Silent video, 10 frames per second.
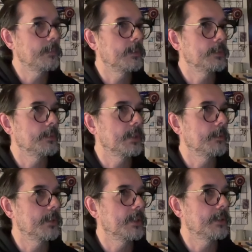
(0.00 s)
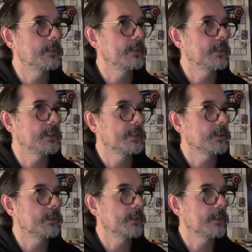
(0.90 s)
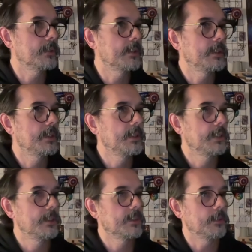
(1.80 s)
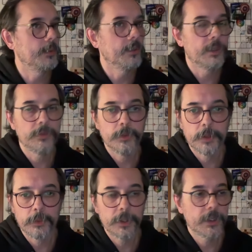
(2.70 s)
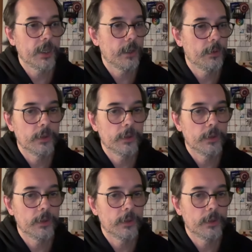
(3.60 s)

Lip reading: Pose 1 without underscore. So we don't have the overwrite dialog.